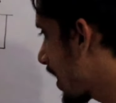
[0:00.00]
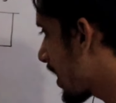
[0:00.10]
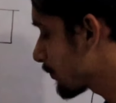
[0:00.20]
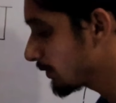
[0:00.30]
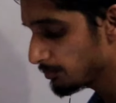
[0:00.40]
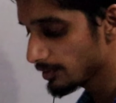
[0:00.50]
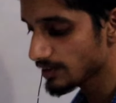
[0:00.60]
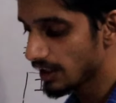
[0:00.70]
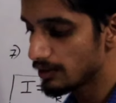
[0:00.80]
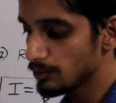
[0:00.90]
R1
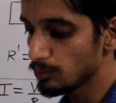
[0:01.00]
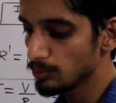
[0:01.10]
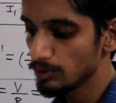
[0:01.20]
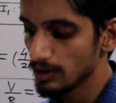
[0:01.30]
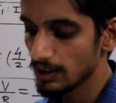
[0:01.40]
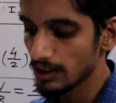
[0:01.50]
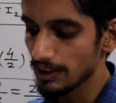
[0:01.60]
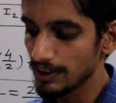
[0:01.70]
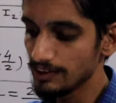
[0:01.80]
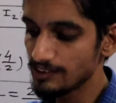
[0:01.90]
plus R2
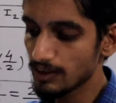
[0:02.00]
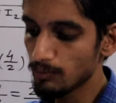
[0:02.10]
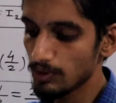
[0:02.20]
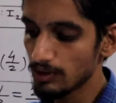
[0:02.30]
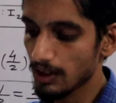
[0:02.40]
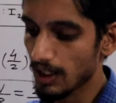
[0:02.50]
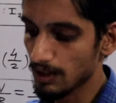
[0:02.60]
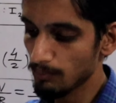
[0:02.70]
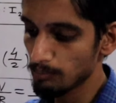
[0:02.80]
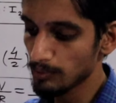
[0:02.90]
is equal
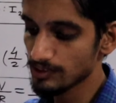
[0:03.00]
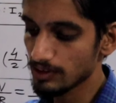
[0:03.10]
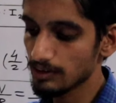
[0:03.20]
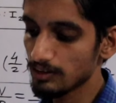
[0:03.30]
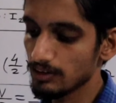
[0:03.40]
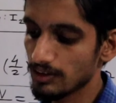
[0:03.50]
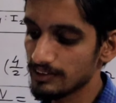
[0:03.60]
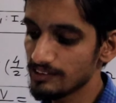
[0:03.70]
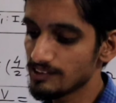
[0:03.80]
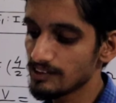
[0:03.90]
R1 plus the
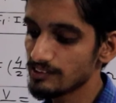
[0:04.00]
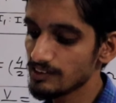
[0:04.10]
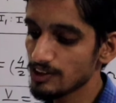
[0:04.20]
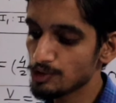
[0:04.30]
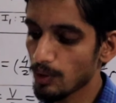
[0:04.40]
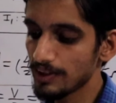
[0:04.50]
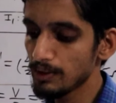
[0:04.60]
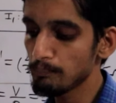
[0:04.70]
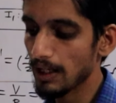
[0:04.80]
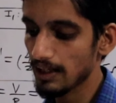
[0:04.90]
resistances are
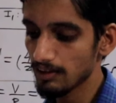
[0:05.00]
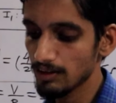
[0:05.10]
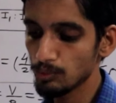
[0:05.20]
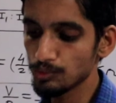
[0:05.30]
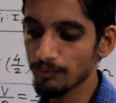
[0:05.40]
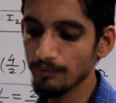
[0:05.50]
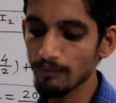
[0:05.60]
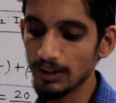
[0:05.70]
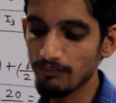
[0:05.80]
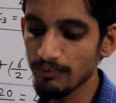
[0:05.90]
joined in parallel whose
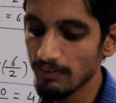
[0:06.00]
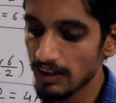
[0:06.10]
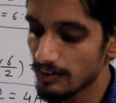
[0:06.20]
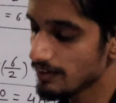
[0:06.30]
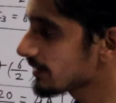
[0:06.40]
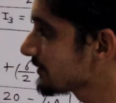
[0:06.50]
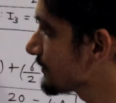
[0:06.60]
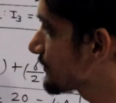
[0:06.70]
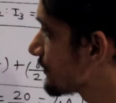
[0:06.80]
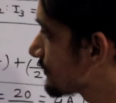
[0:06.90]
equivalent
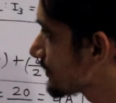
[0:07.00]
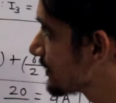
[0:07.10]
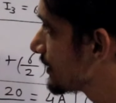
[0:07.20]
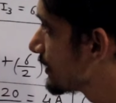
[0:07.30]
resistance